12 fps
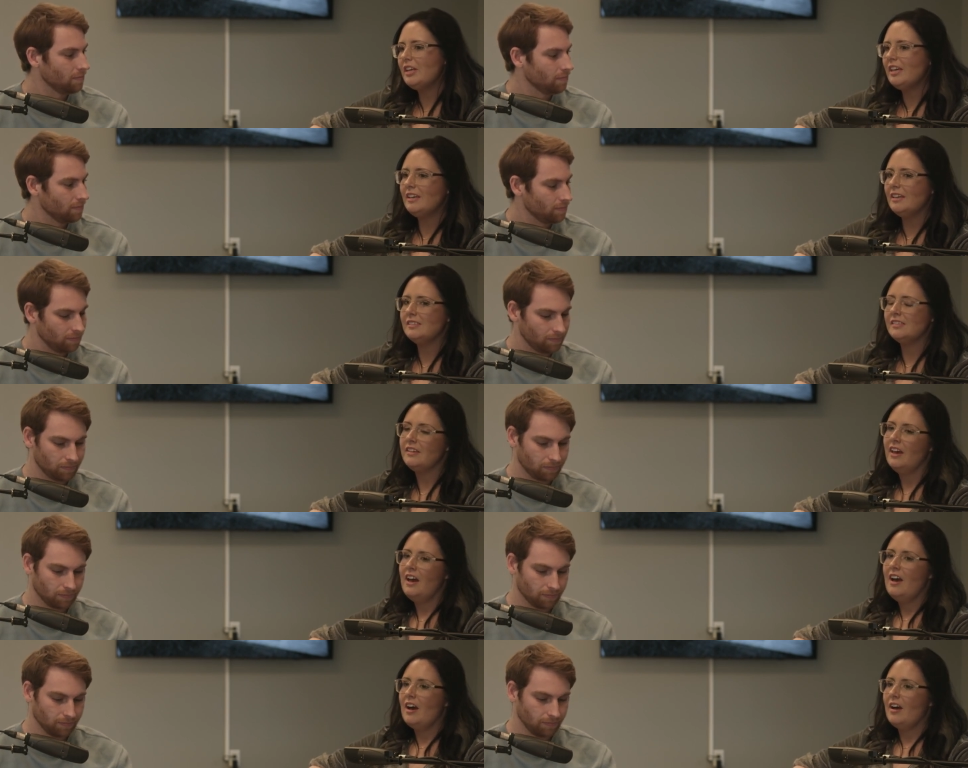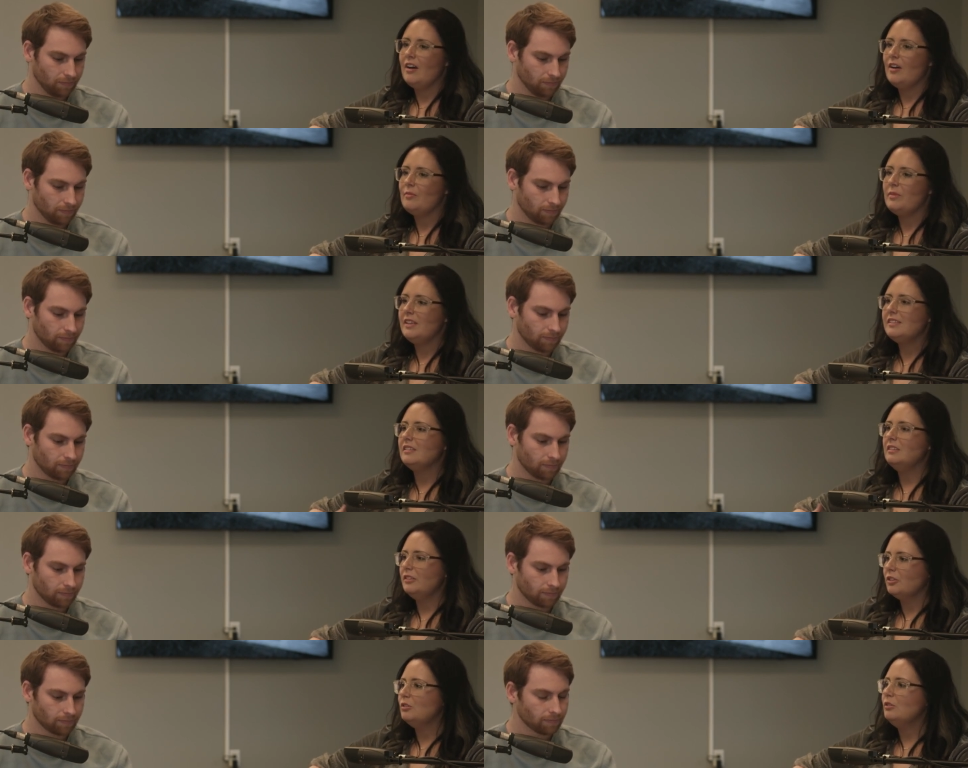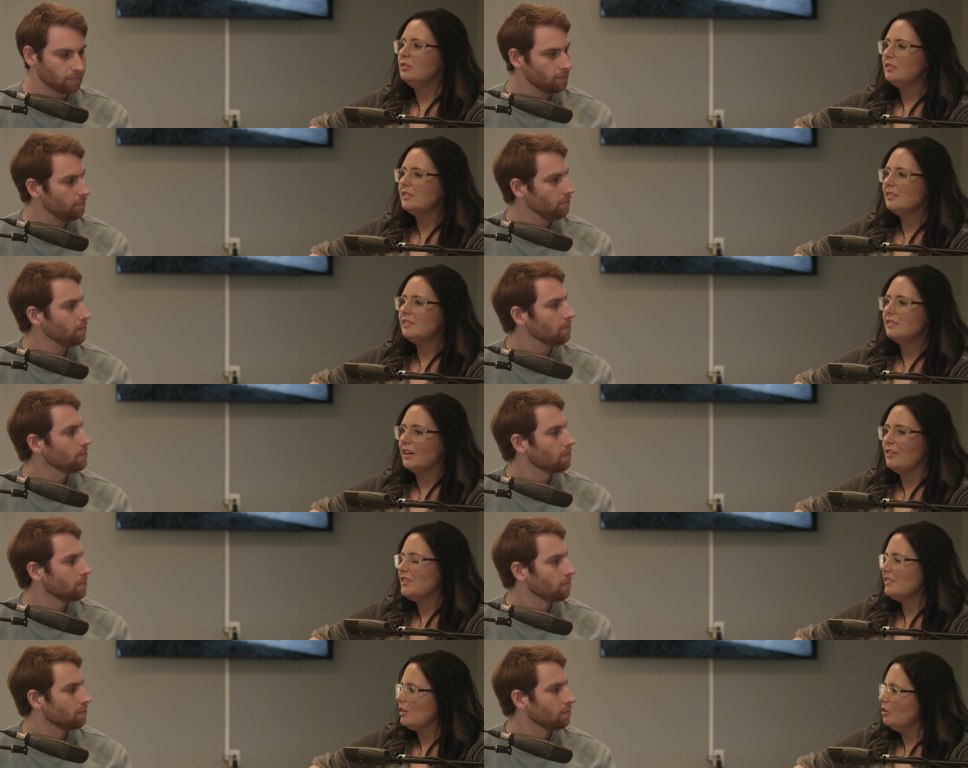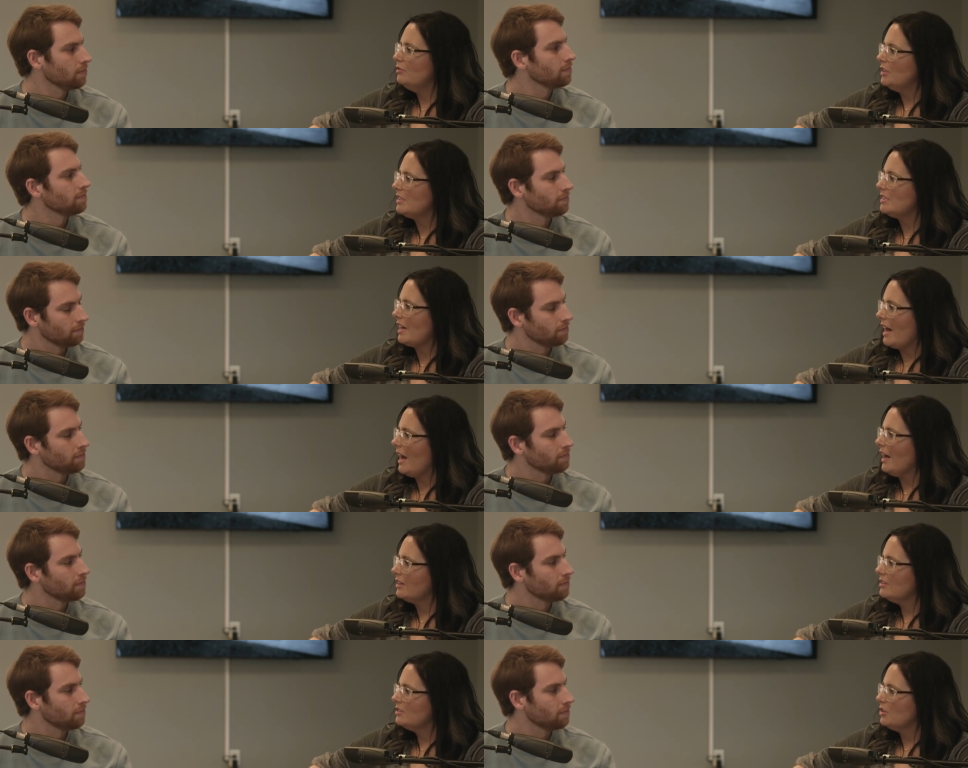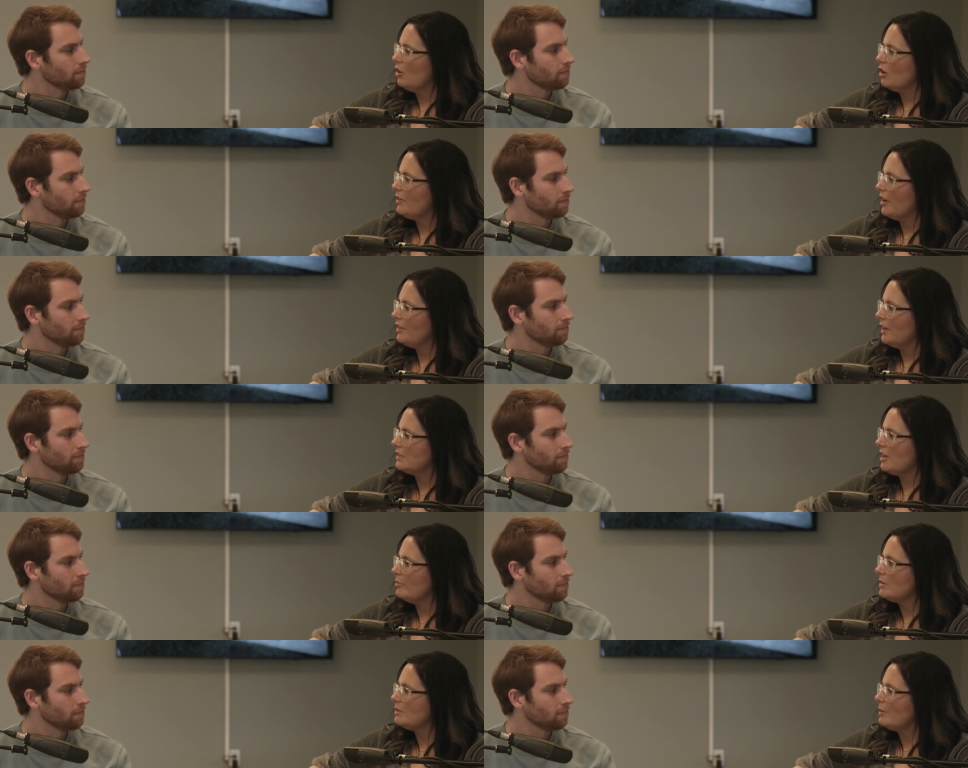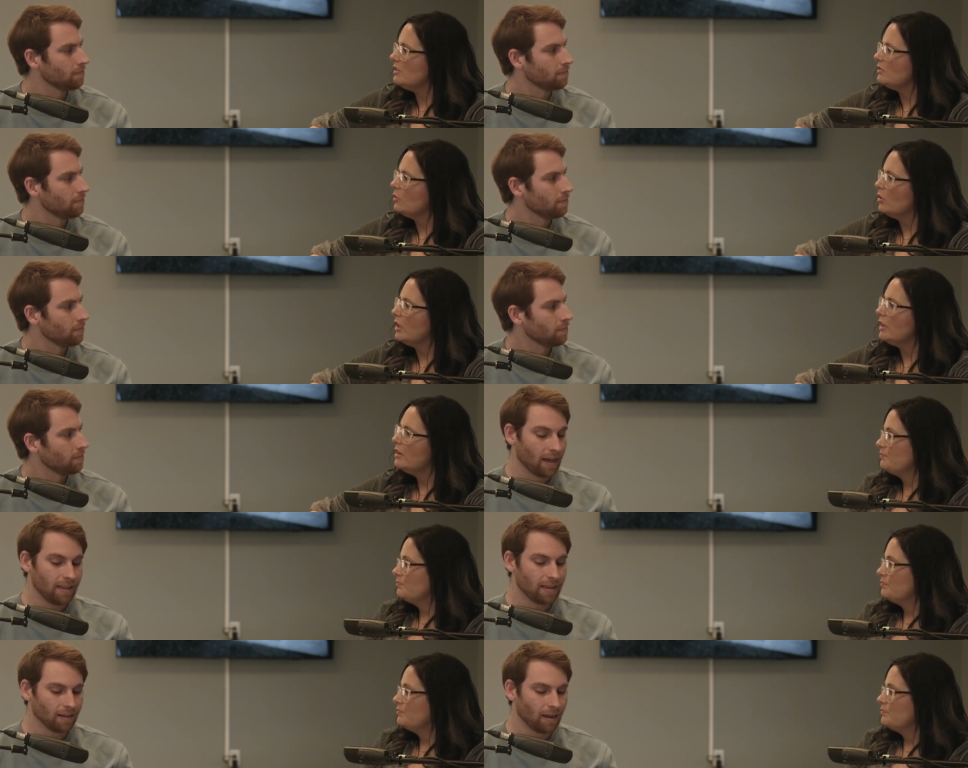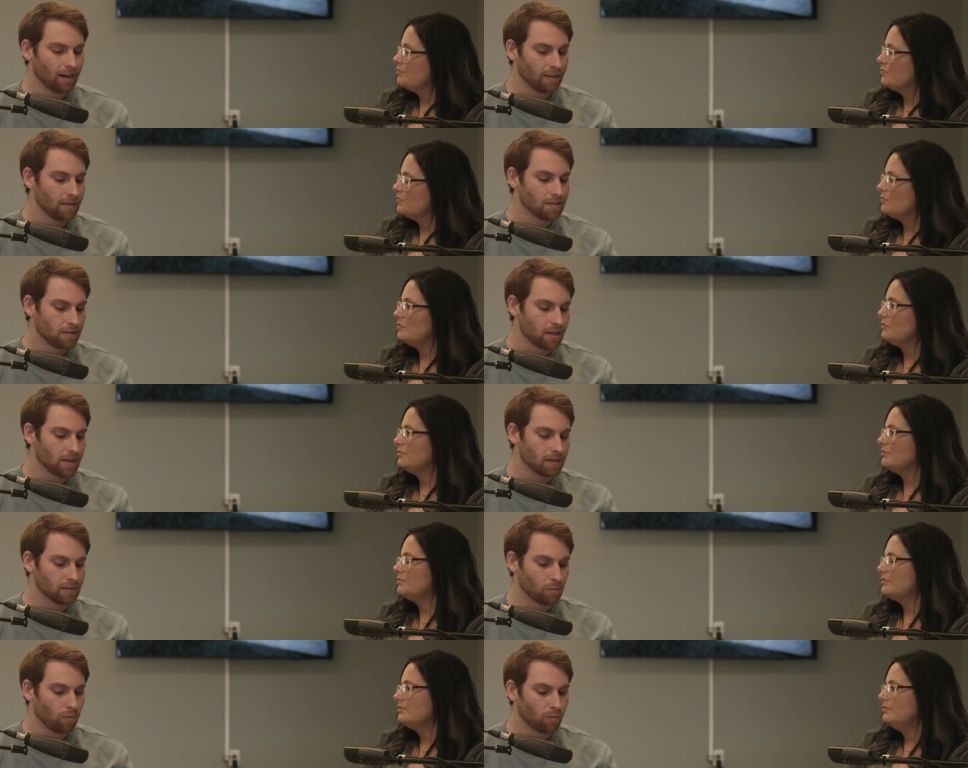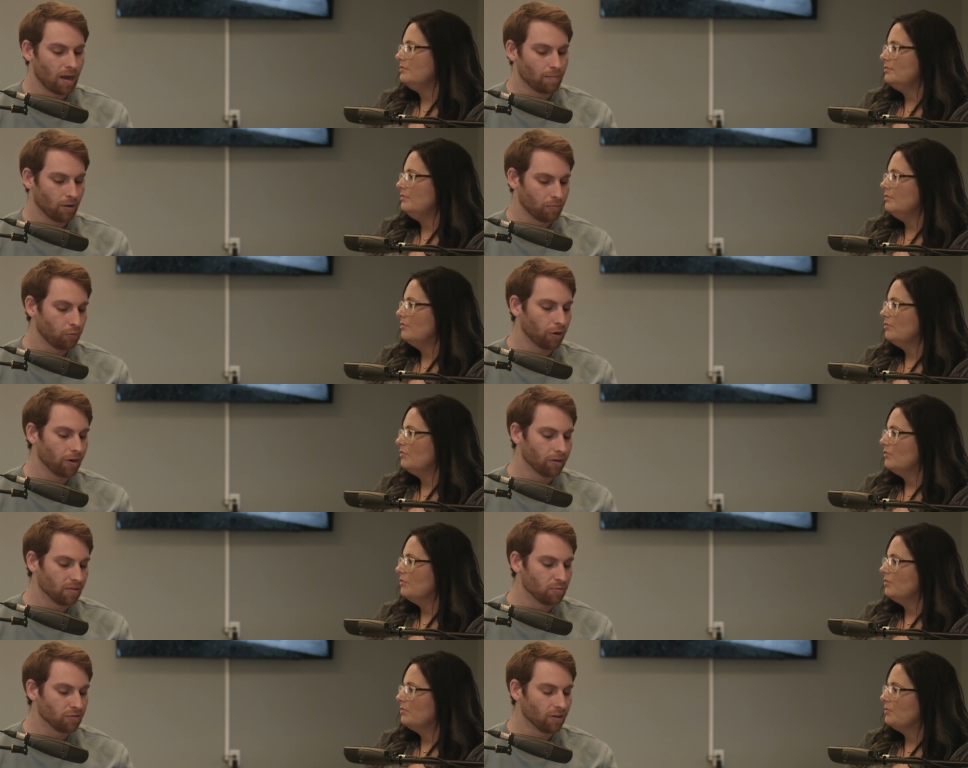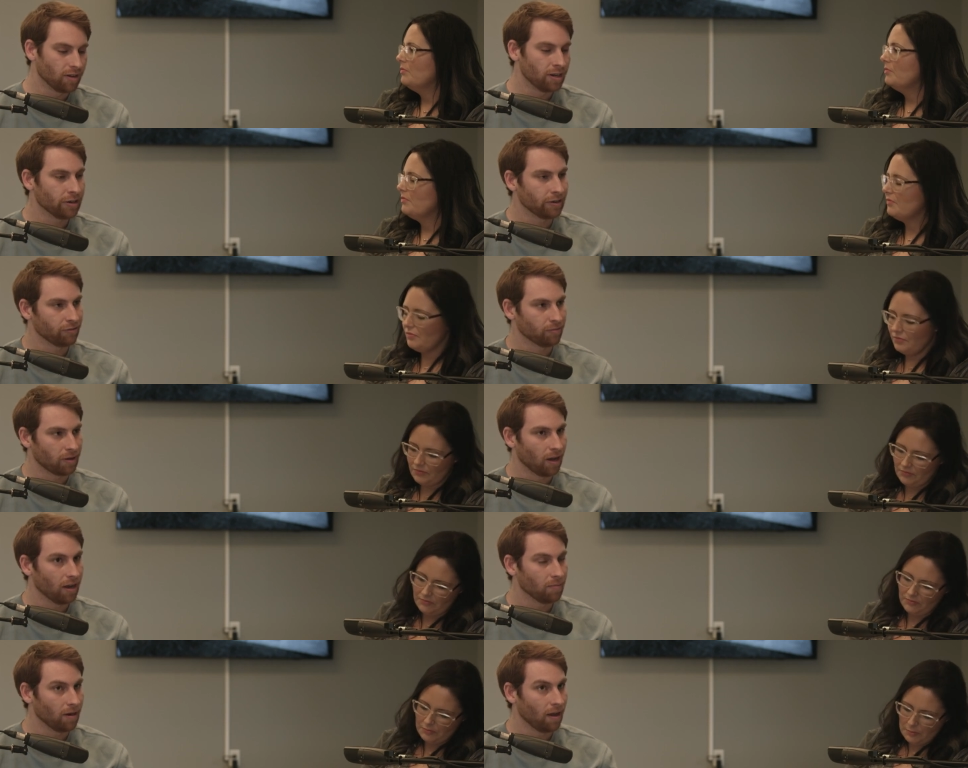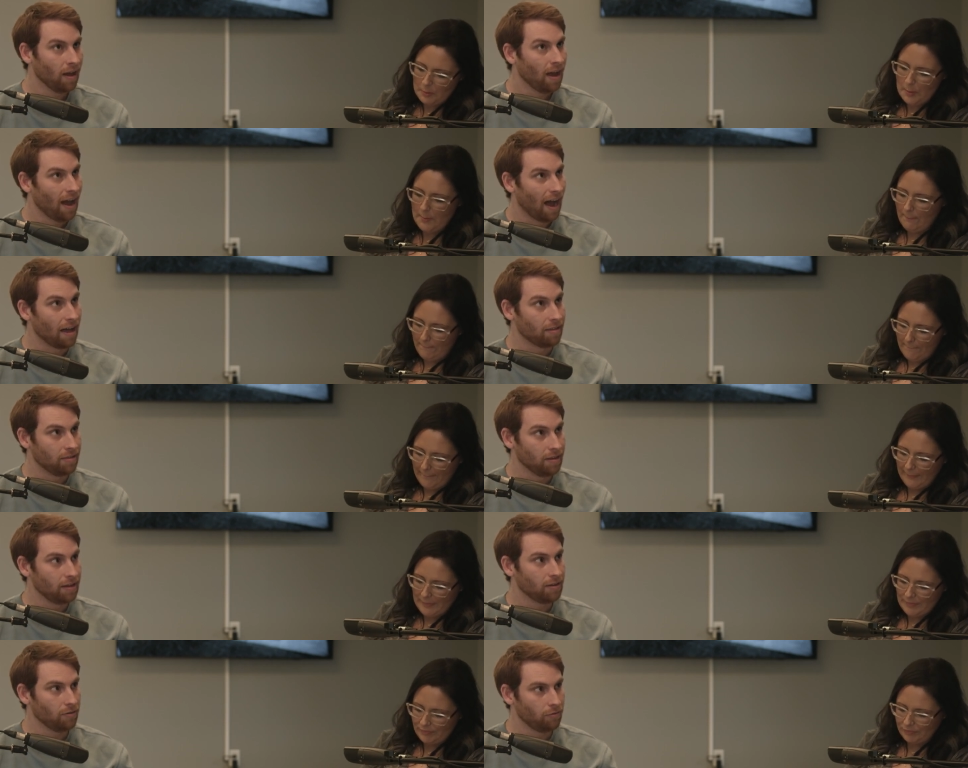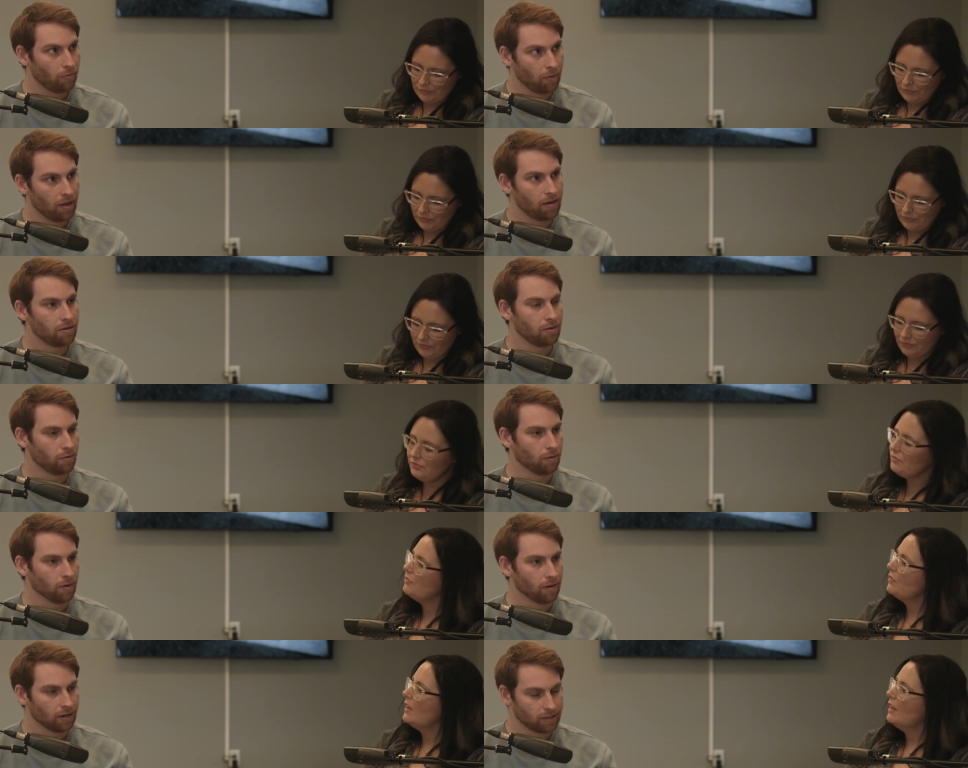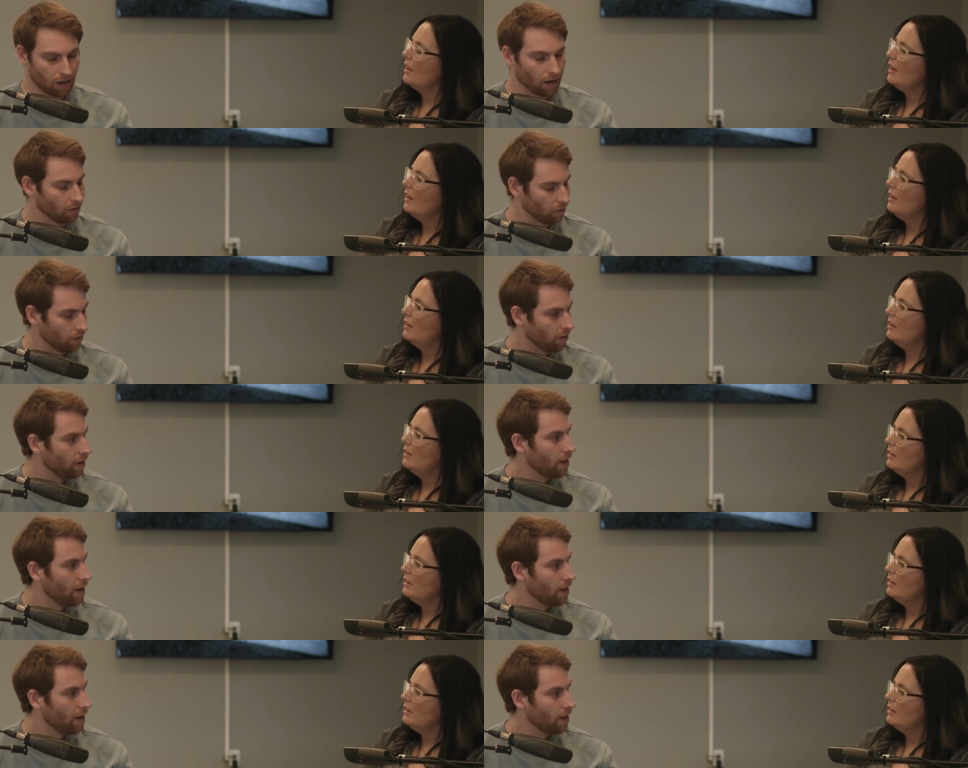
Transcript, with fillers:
Speaker 1: things. Um, it's a literal kind of a selfless act to carve out that time and space for it.
Speaker 2: I think a lot of these things, and we'll wrap on prayer and then move on to hearing from God, but I think of when you're a toddler